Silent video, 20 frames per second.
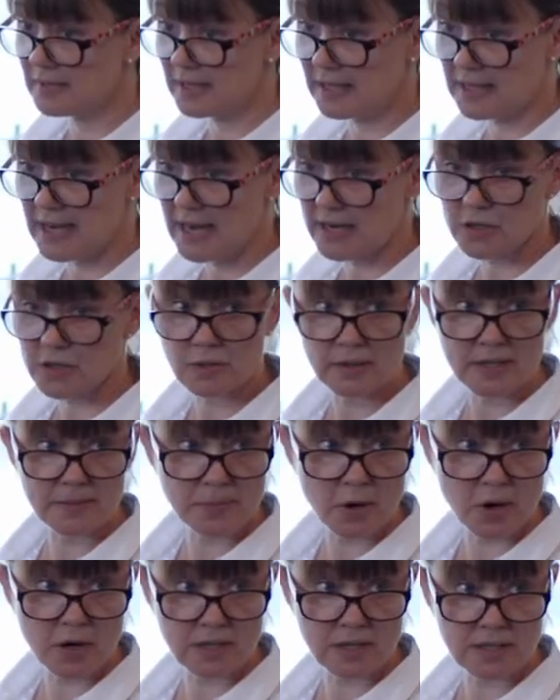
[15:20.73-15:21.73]
and actually
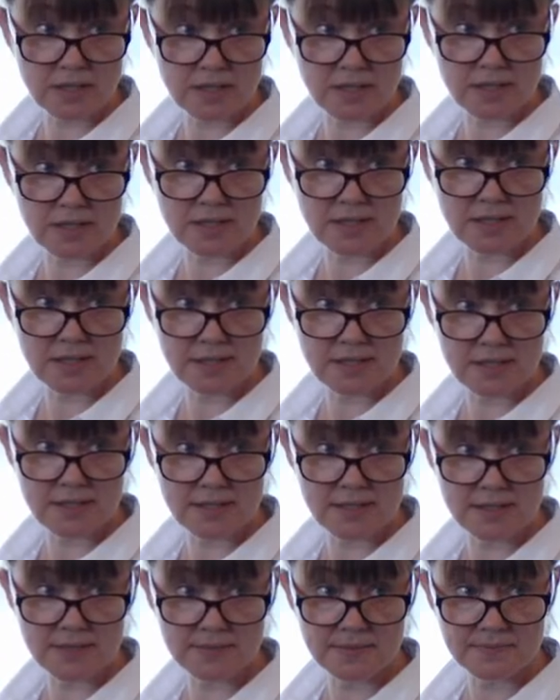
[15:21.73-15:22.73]
Parkinson's
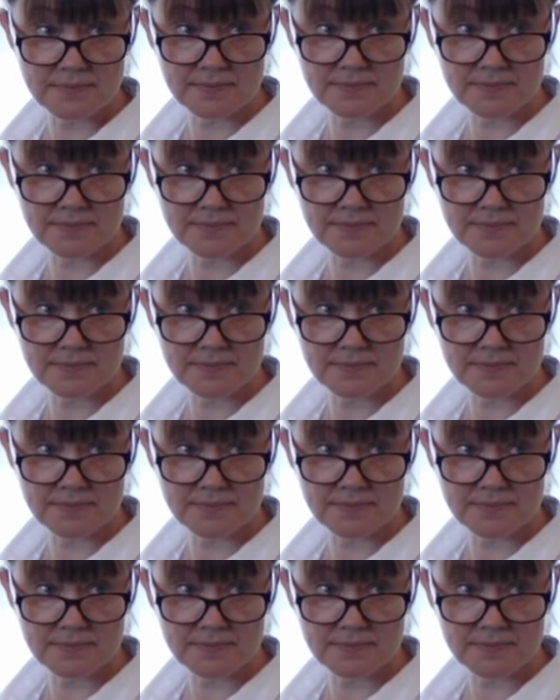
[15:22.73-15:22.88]
disease.